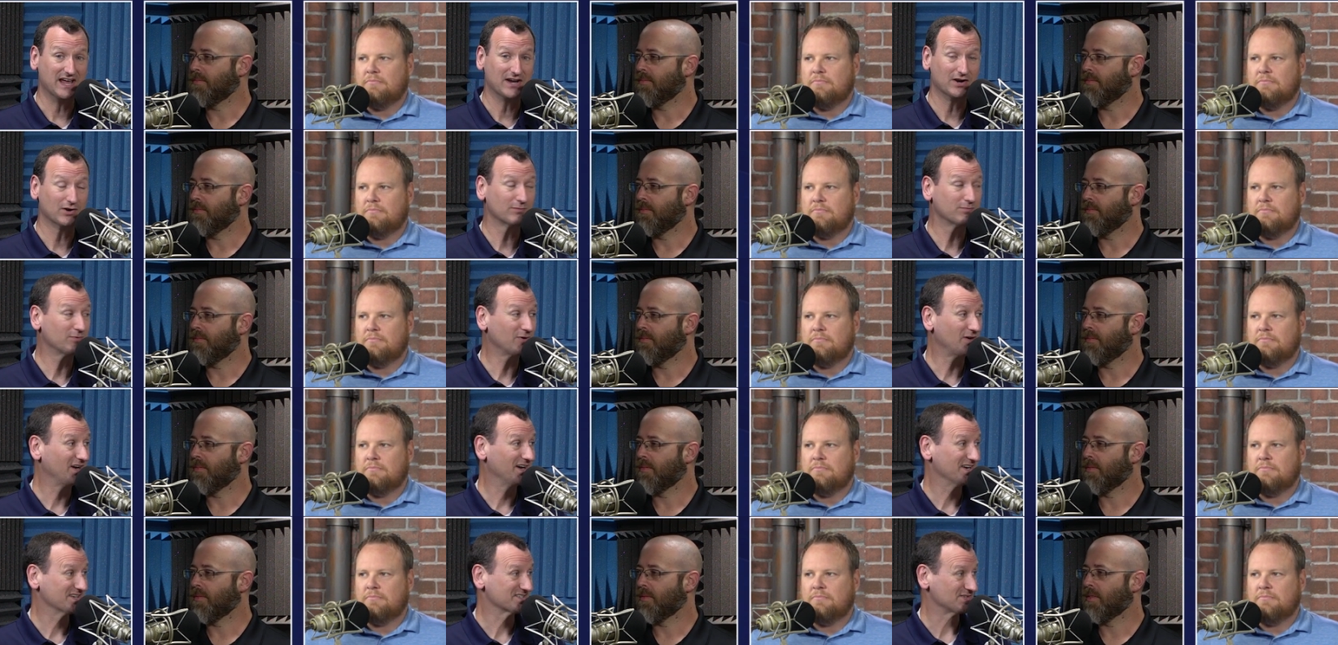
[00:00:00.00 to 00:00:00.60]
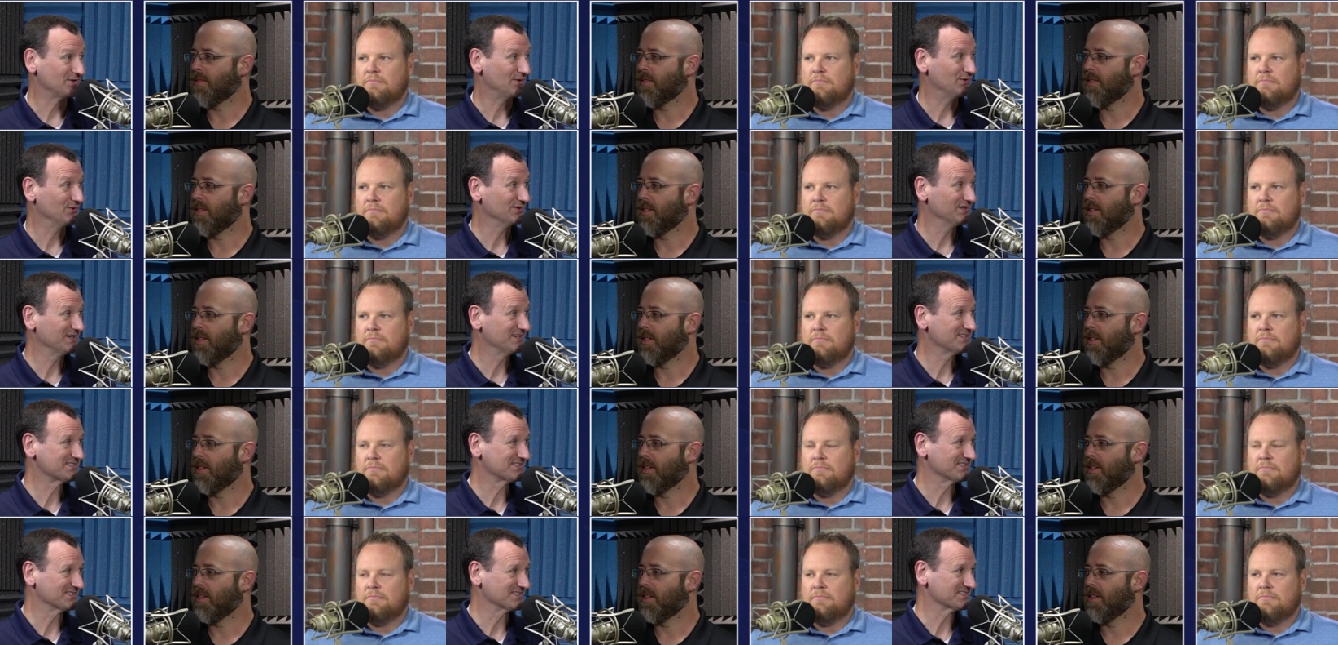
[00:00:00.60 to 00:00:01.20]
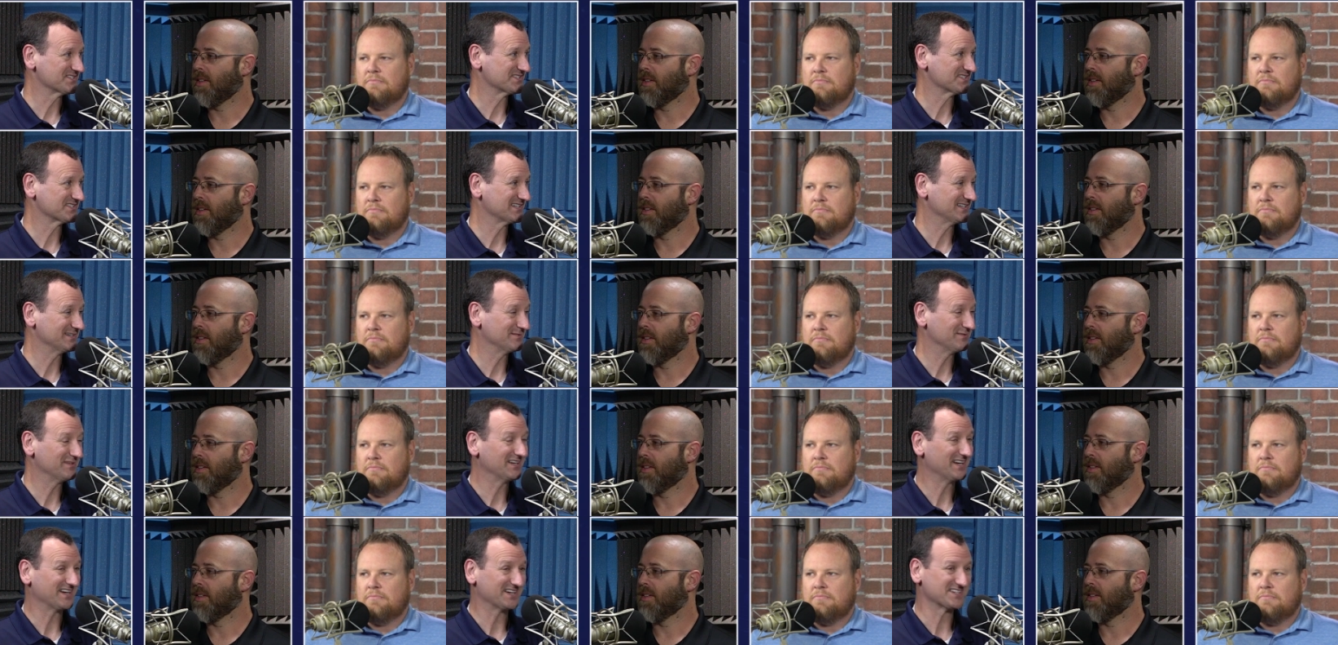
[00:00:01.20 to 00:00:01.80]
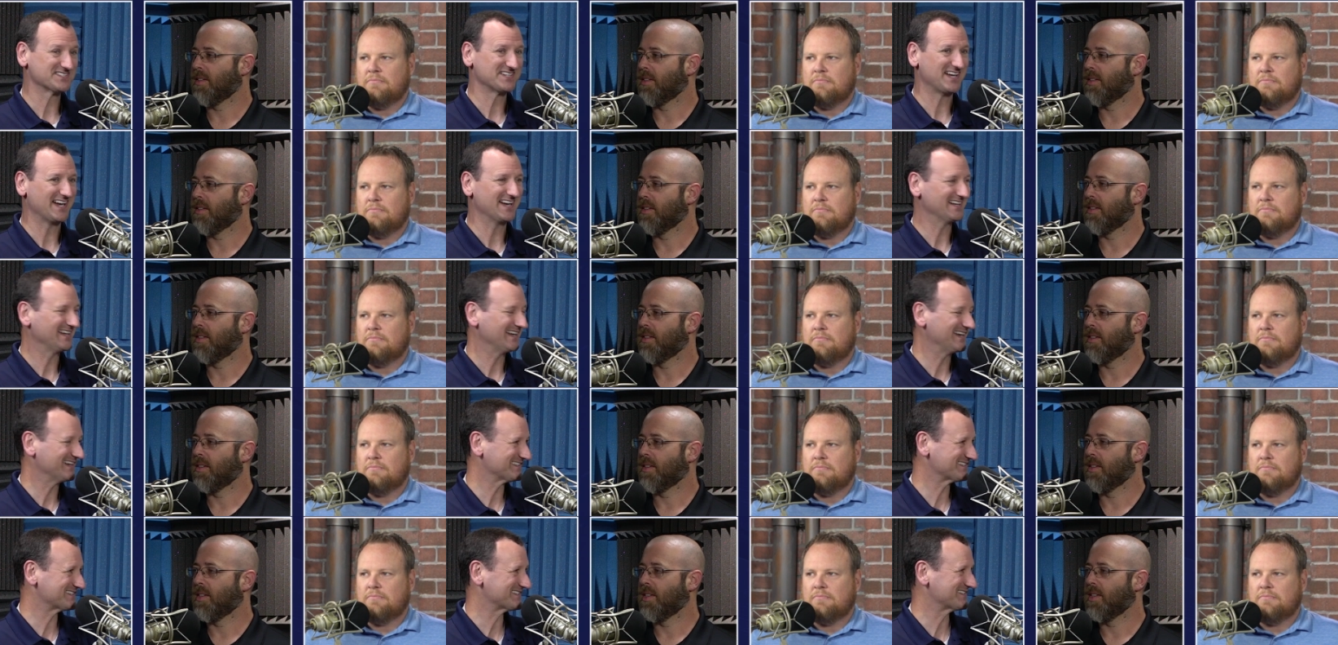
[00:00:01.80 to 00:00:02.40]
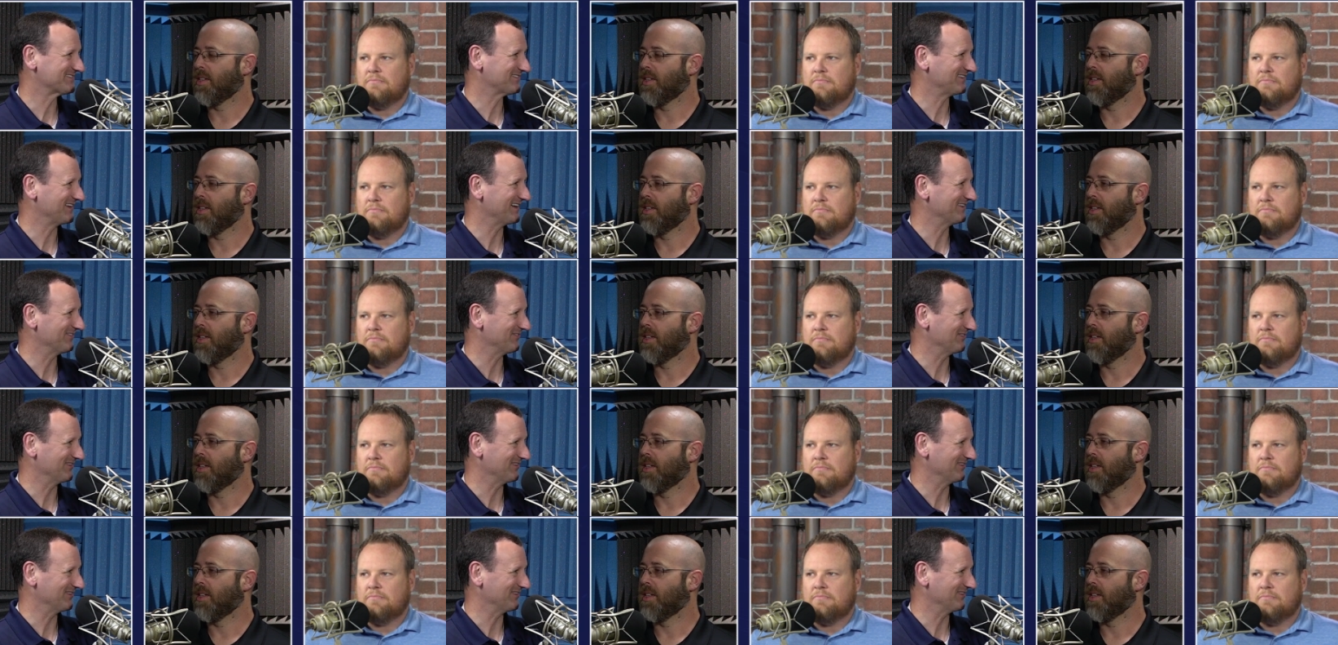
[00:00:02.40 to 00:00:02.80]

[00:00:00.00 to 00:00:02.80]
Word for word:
Speaker 1: enterprise only. So this is going to be like Cylance, right?